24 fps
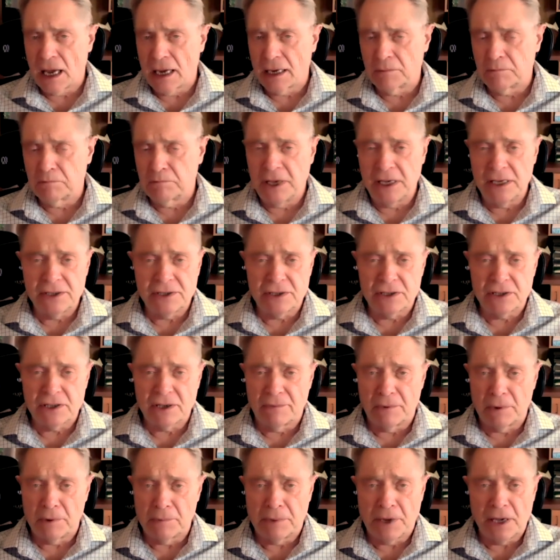like
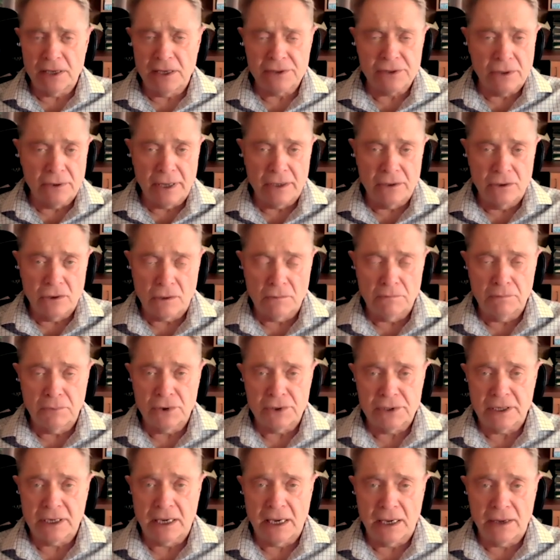pieces of a puzzle that you can
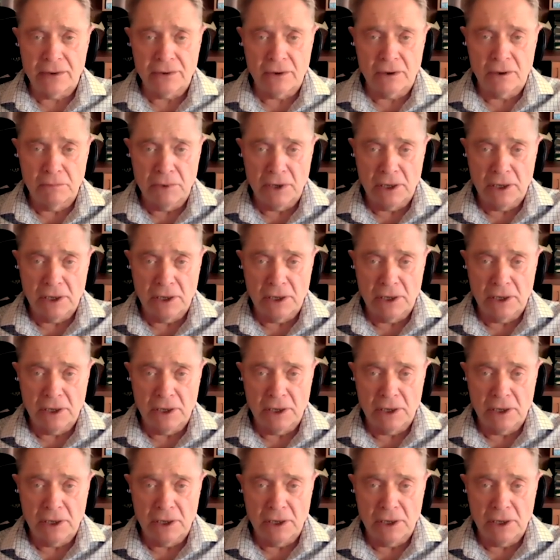put together and